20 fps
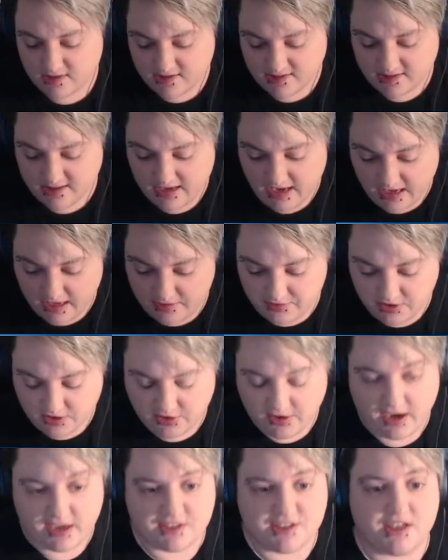is the kind of
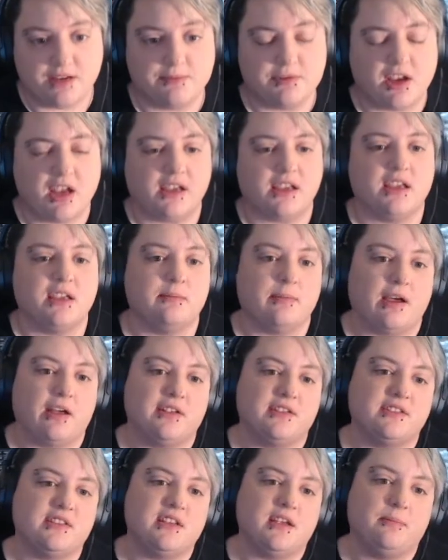interaction I'm talking about,
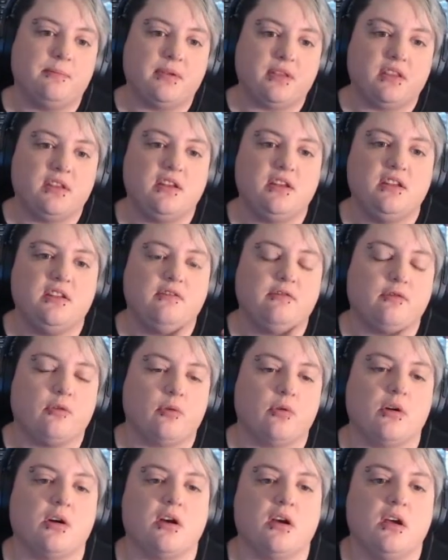is the ability
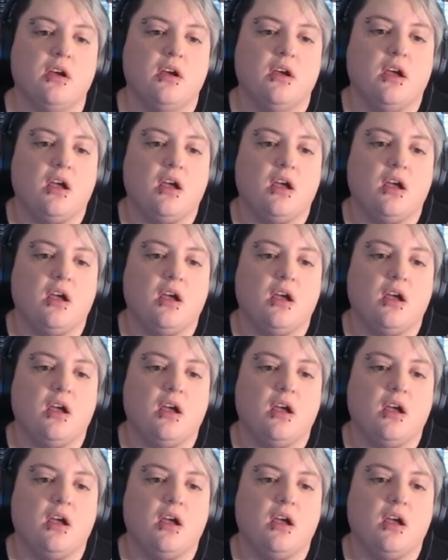for